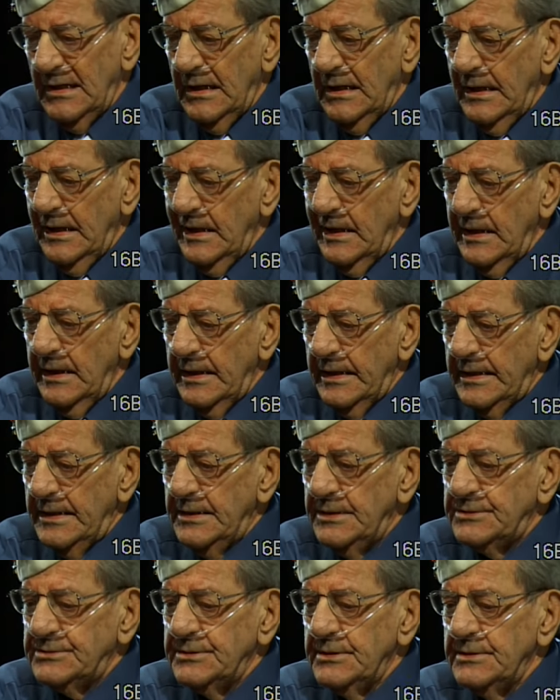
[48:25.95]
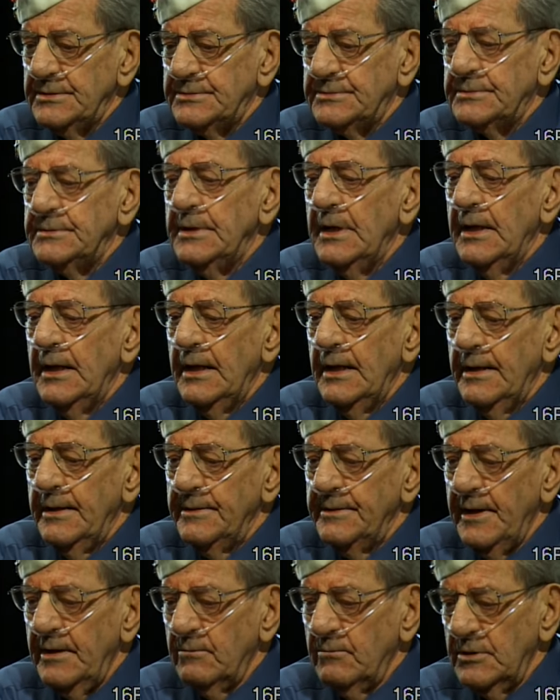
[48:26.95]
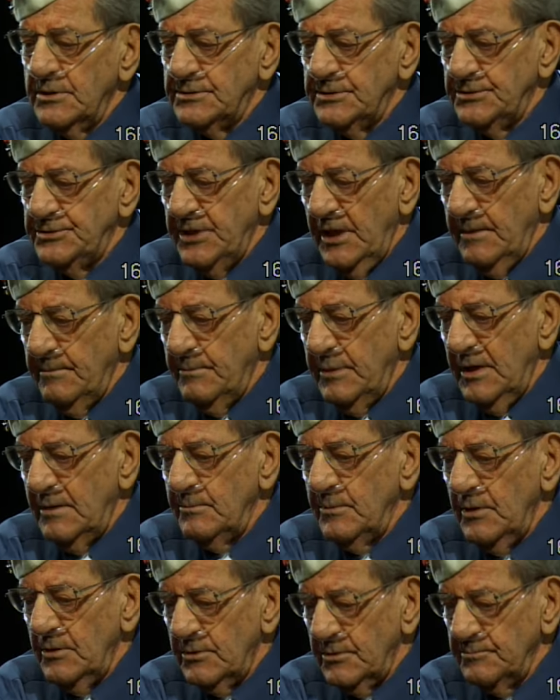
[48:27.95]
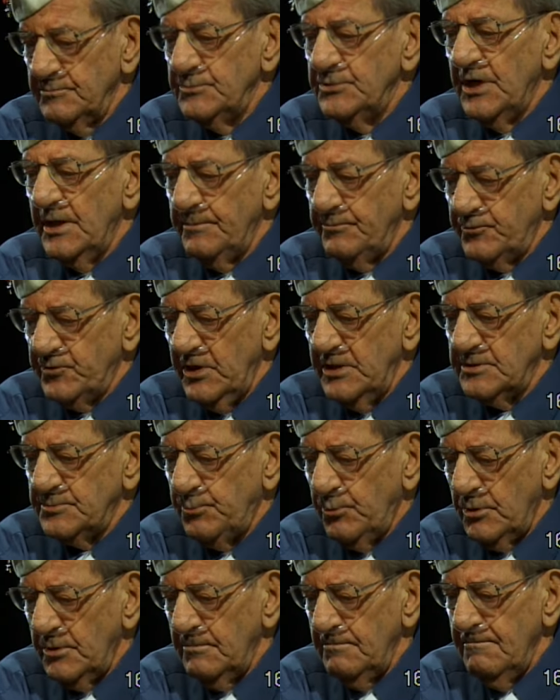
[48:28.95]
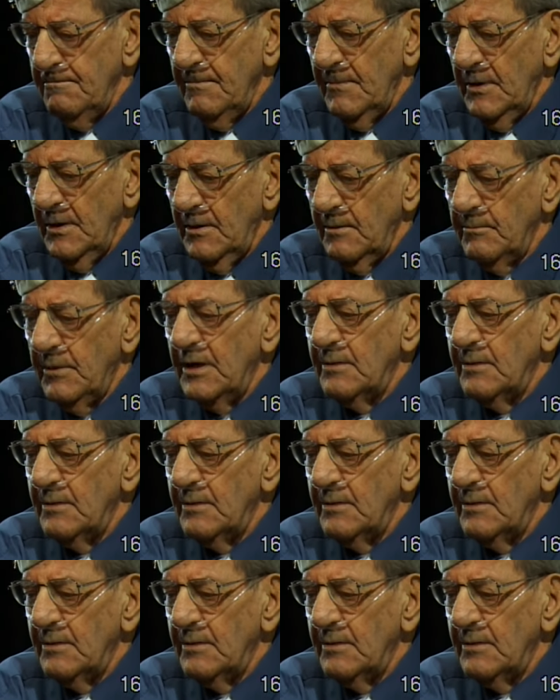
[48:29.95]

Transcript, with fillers: he said, that was a Jap bomber or Jap transport bomber.